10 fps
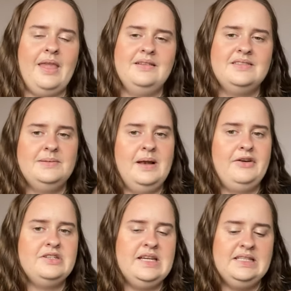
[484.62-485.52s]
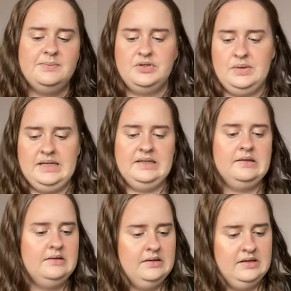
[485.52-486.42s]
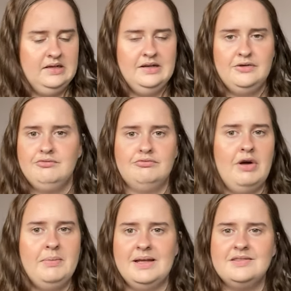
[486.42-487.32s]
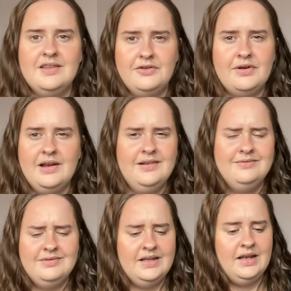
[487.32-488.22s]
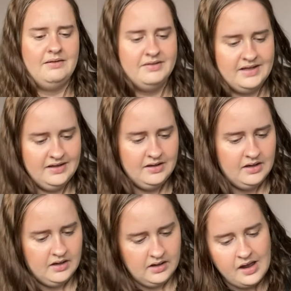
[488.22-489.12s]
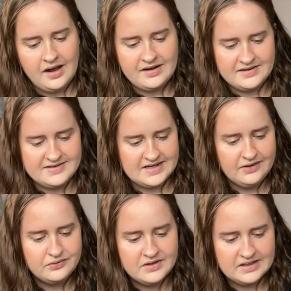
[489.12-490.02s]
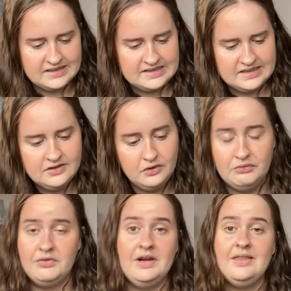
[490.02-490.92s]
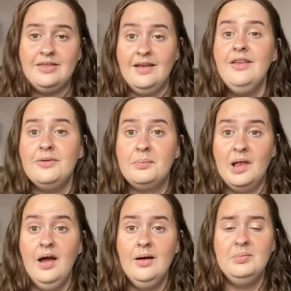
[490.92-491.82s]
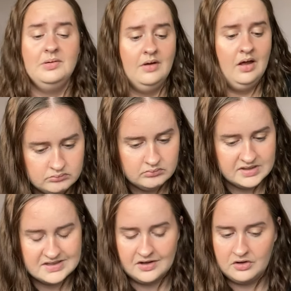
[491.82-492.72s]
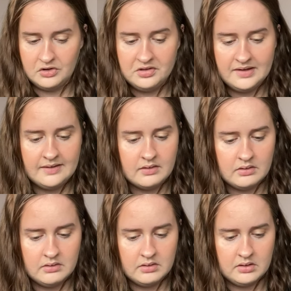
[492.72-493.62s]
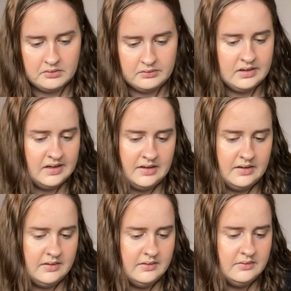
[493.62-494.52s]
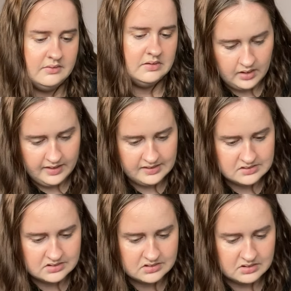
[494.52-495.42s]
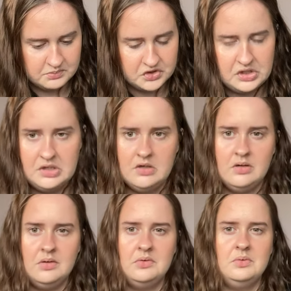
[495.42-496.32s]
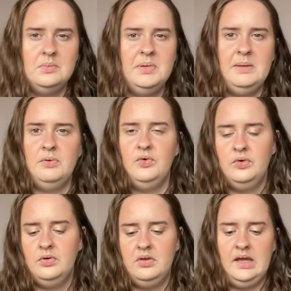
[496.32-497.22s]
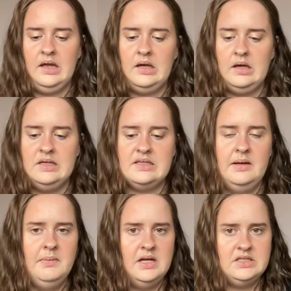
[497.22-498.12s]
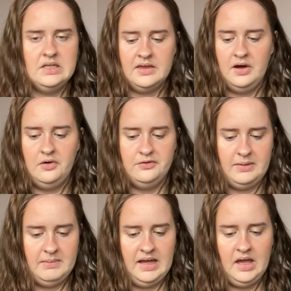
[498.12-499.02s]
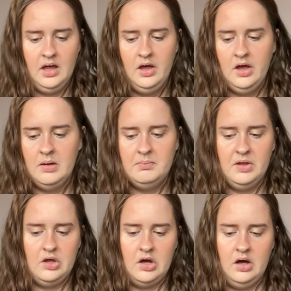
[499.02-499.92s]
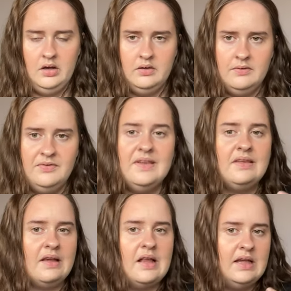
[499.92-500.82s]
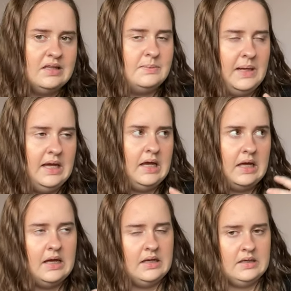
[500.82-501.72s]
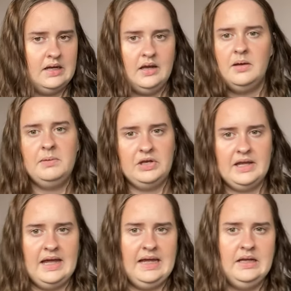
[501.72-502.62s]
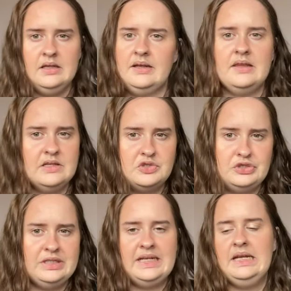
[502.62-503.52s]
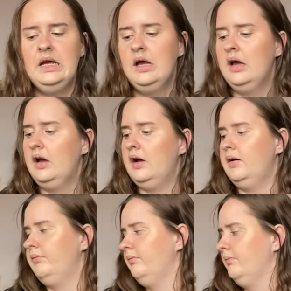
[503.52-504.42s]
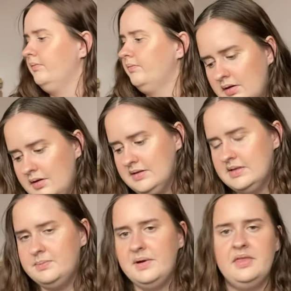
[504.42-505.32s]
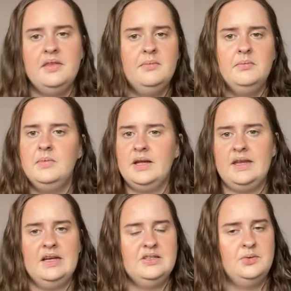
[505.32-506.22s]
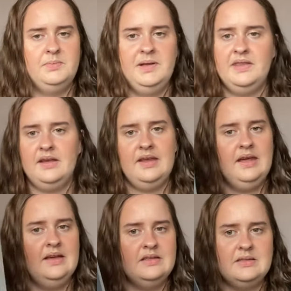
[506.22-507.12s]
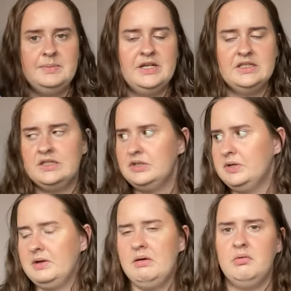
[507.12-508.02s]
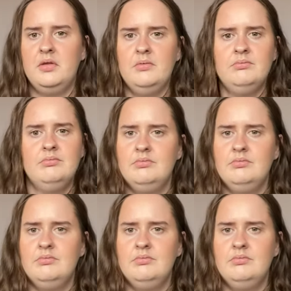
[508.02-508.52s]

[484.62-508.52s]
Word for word: similarities between romance and thriller. Love that. I definitely did not read this blurb. It's a gothic thriller. It's someone who people think has like murdered their whole family but can't physically speak and like communicate like their story. Um, is it bad that my guess would be that Kit is the person who killed them?